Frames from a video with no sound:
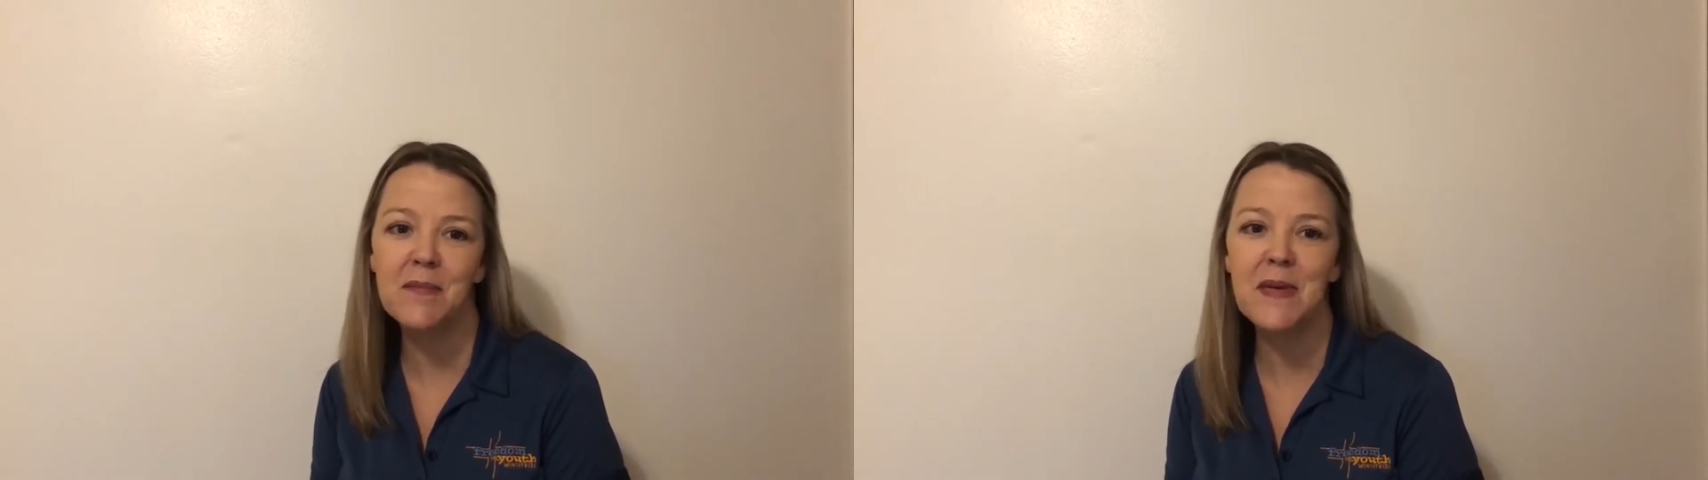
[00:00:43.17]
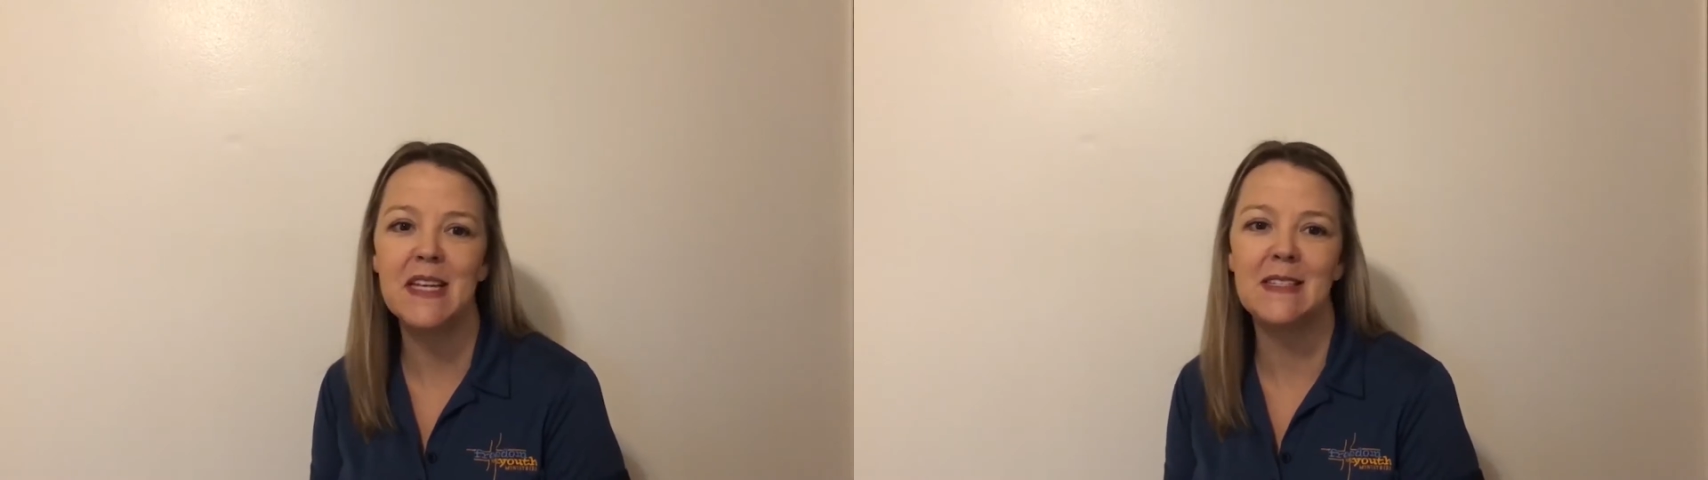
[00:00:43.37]

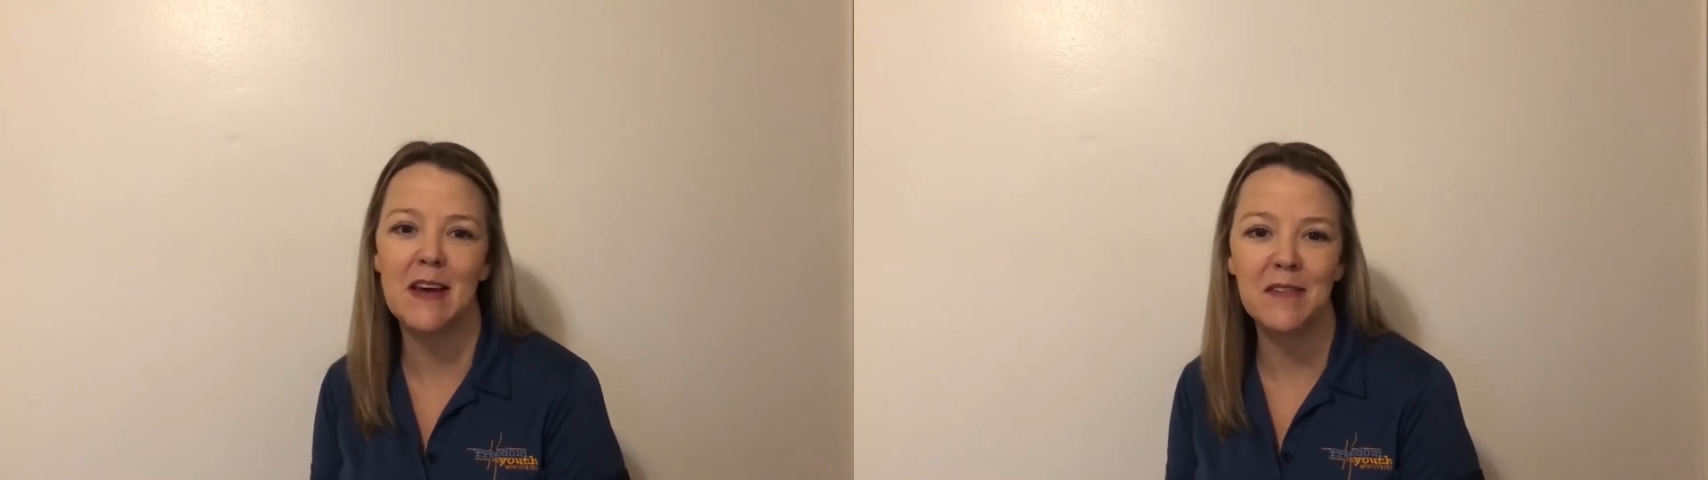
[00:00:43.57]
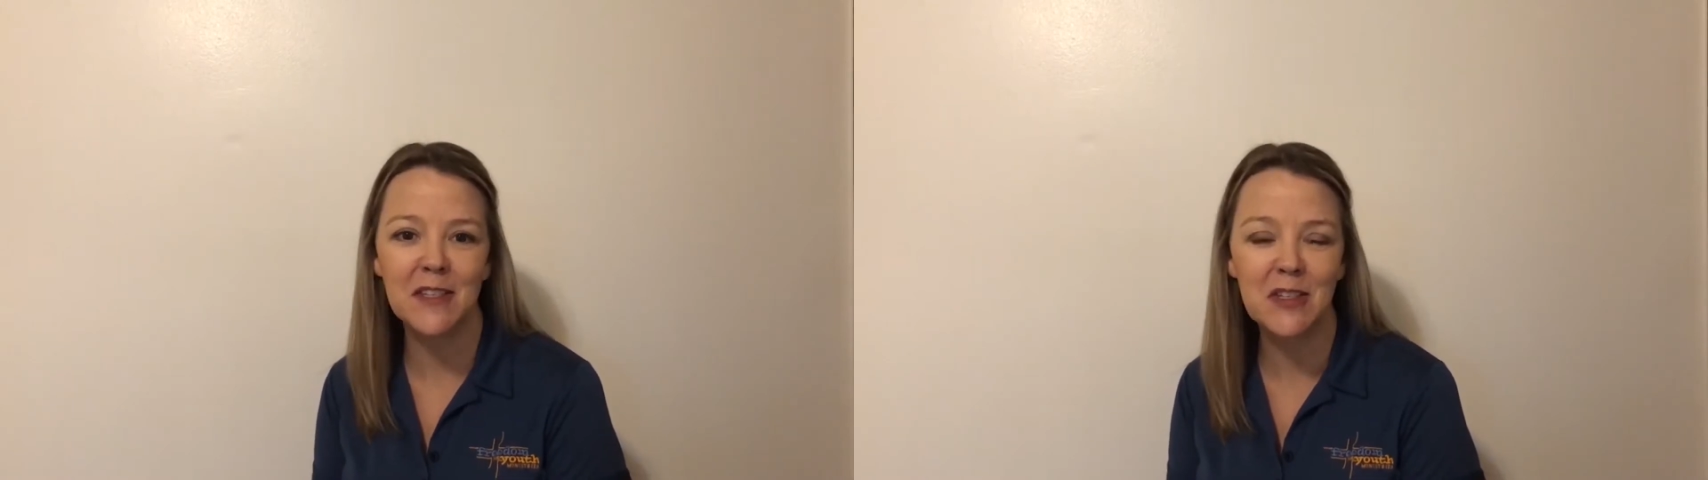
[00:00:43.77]
piece
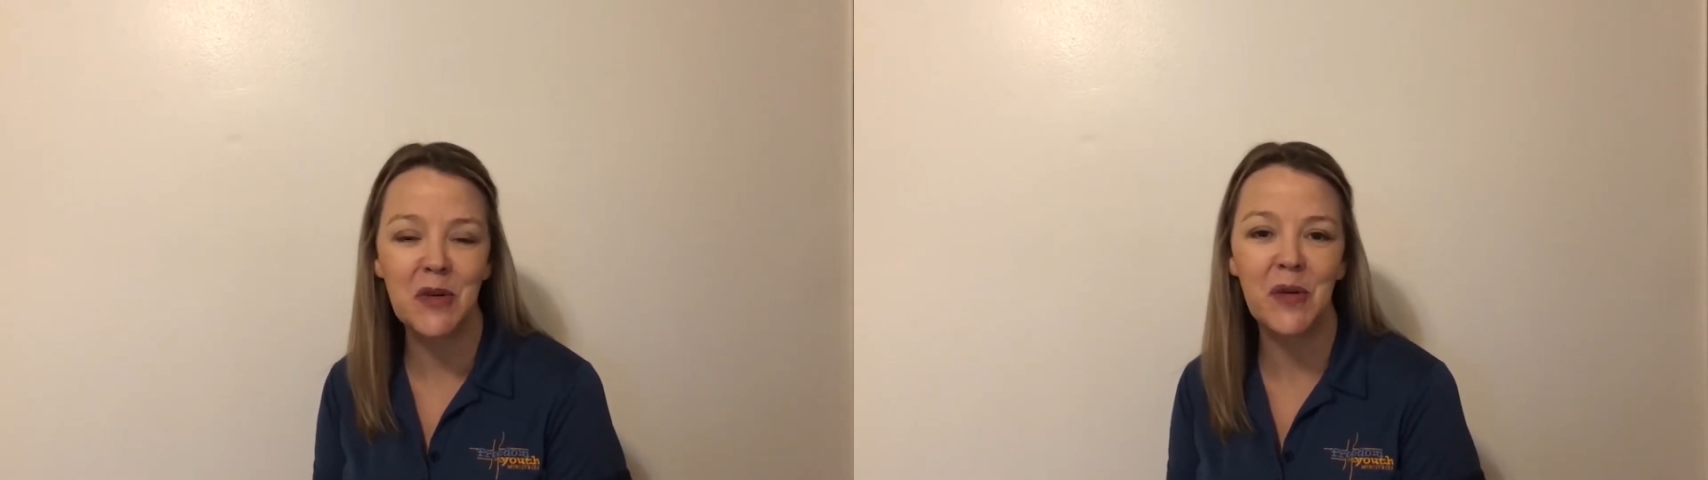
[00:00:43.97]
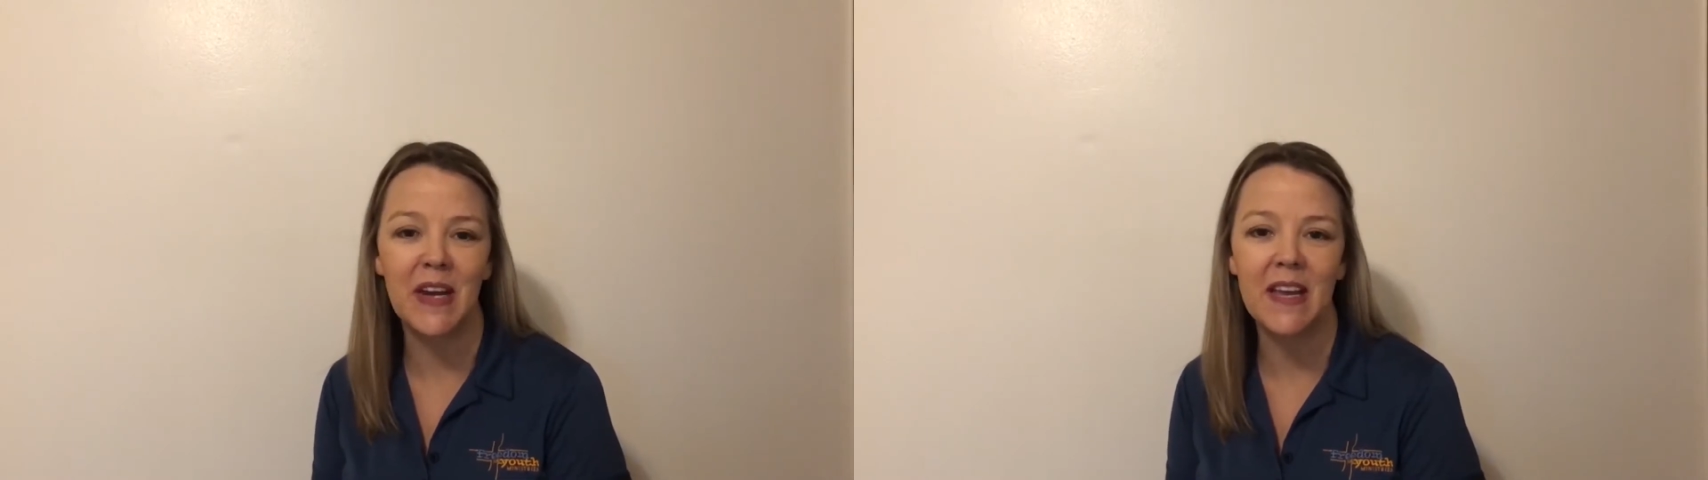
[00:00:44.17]
of the
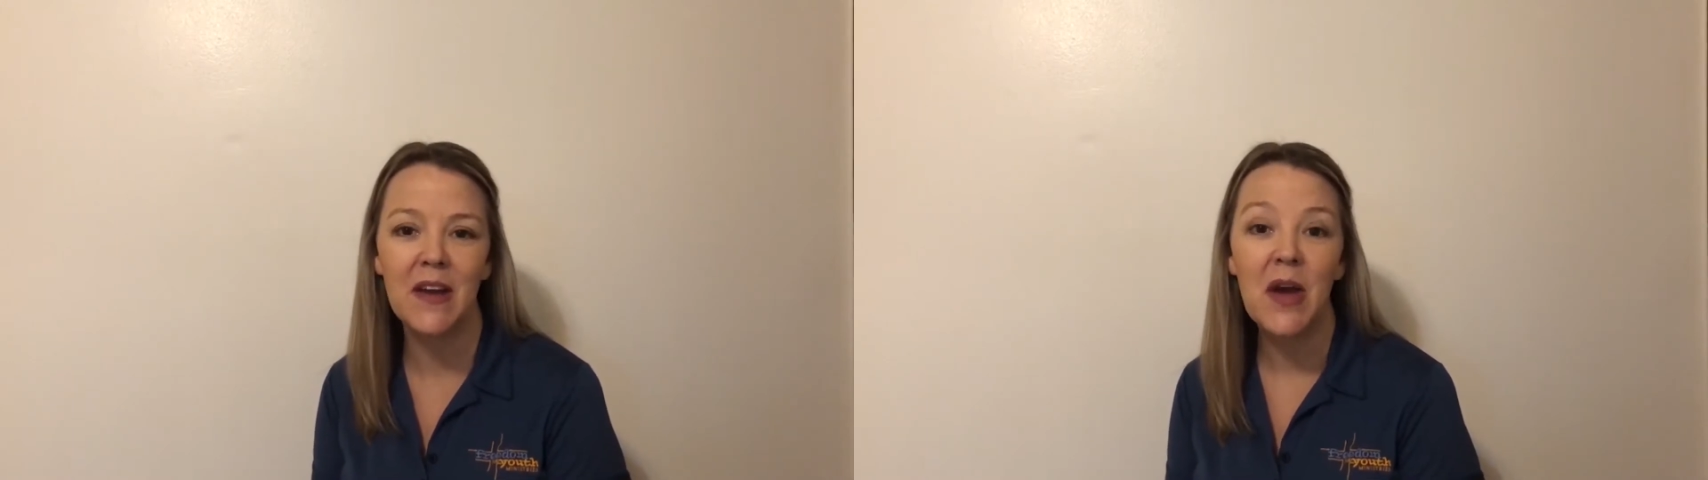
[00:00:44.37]
story.